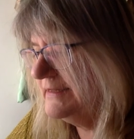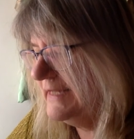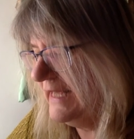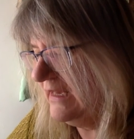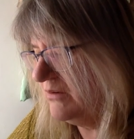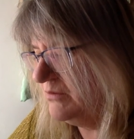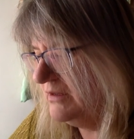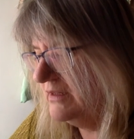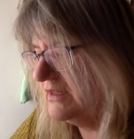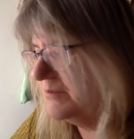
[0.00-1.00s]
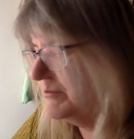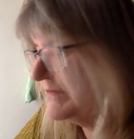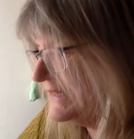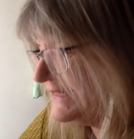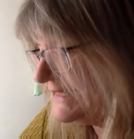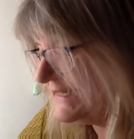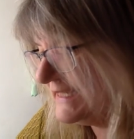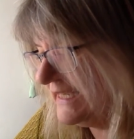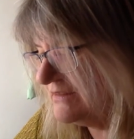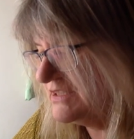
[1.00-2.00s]
Now,
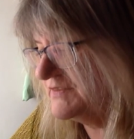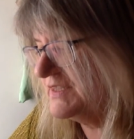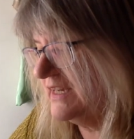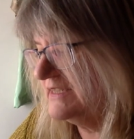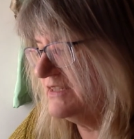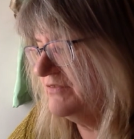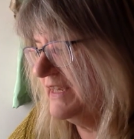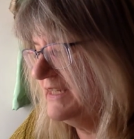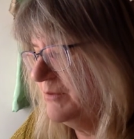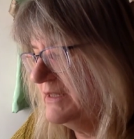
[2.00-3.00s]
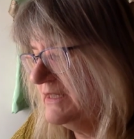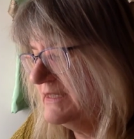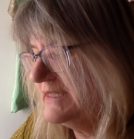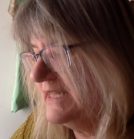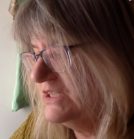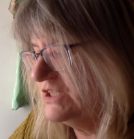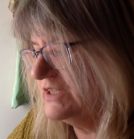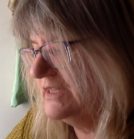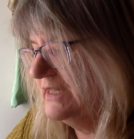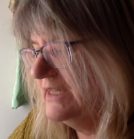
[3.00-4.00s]
completely out of sight of anyone at the station,
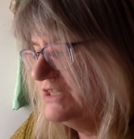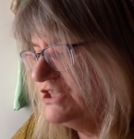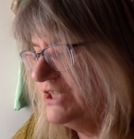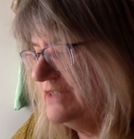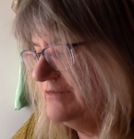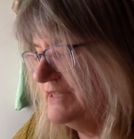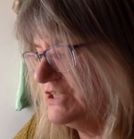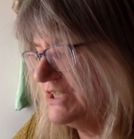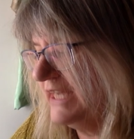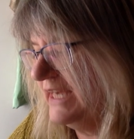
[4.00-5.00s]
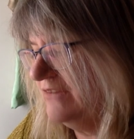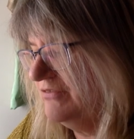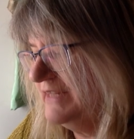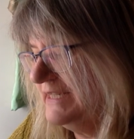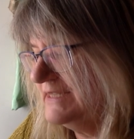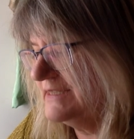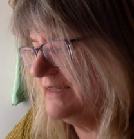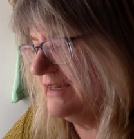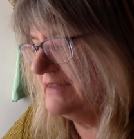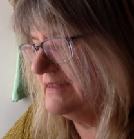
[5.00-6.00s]
Gin reached carefully
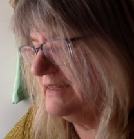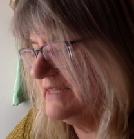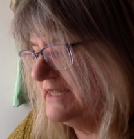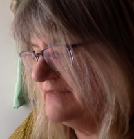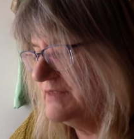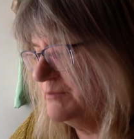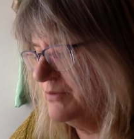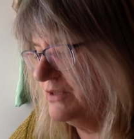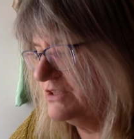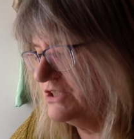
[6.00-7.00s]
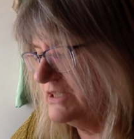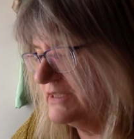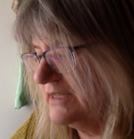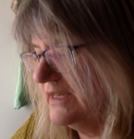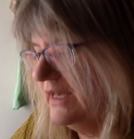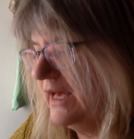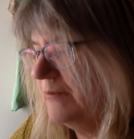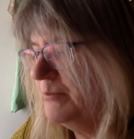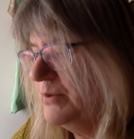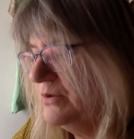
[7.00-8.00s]
inside the leaves and branches
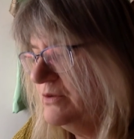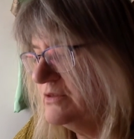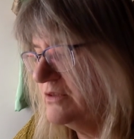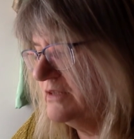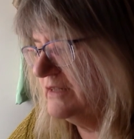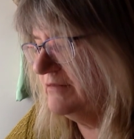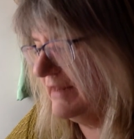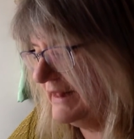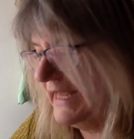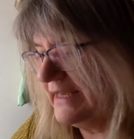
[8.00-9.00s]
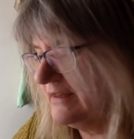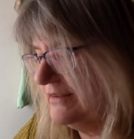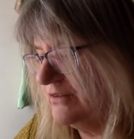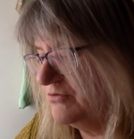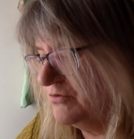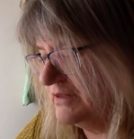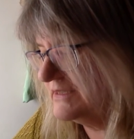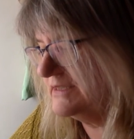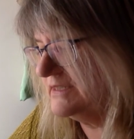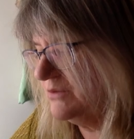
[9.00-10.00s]
and pulled on a length of
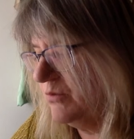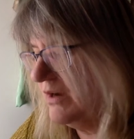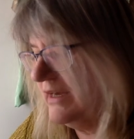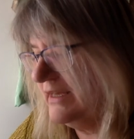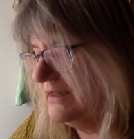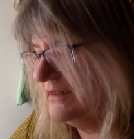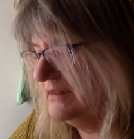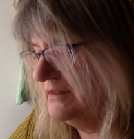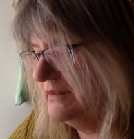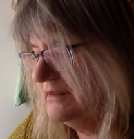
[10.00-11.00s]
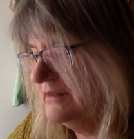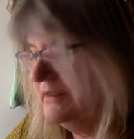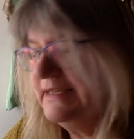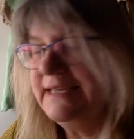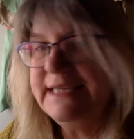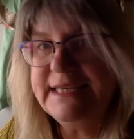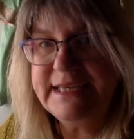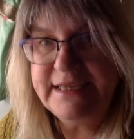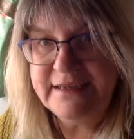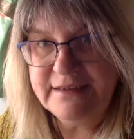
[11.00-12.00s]
rusty wire.
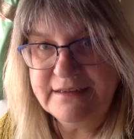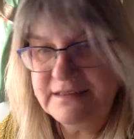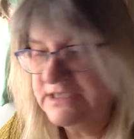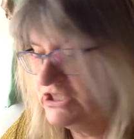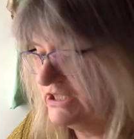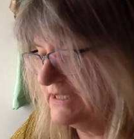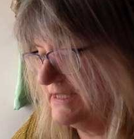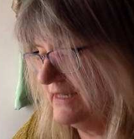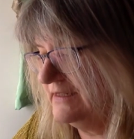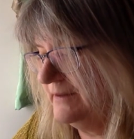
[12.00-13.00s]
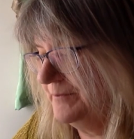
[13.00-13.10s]
"Here," she said.